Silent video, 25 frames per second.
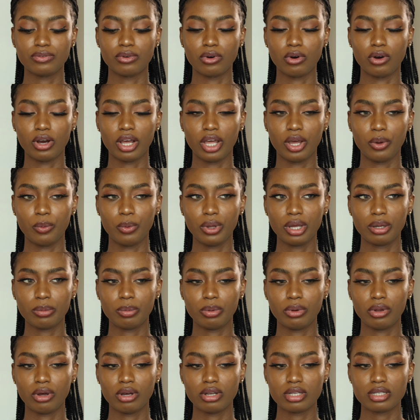for a week
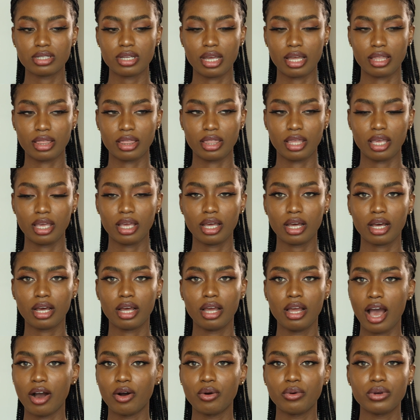plus, I think.
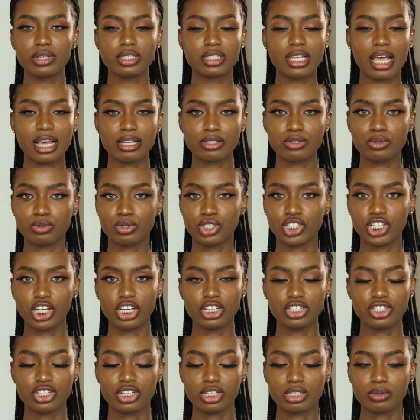I always like to
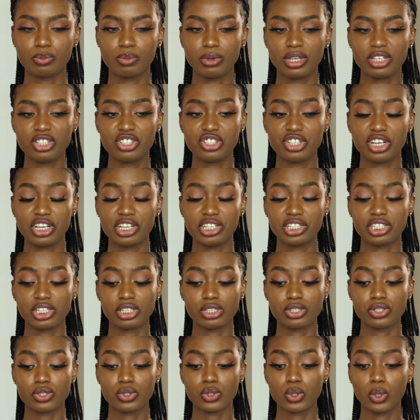change it. Please change
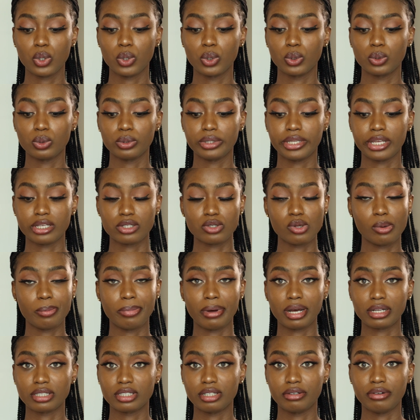it so there's no
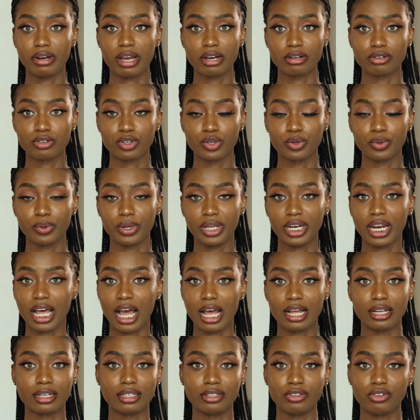bacteria growing
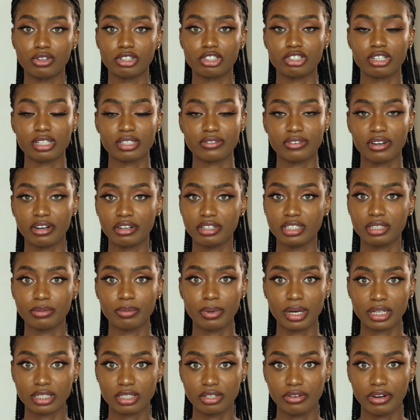and you're transferring the
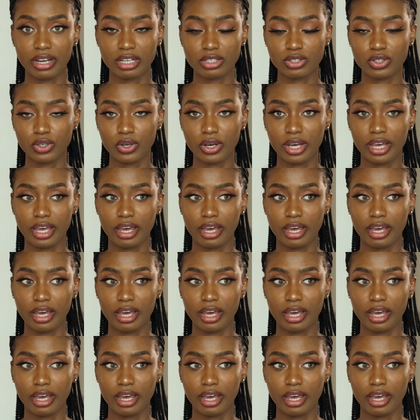bacteria to your